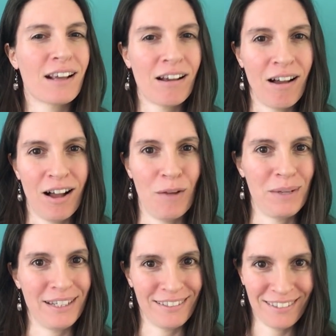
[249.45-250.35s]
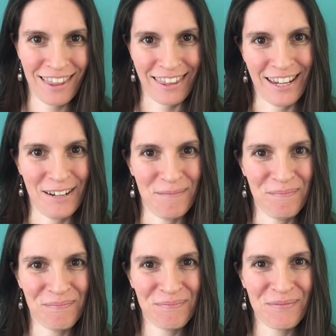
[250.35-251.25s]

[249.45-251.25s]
a common theme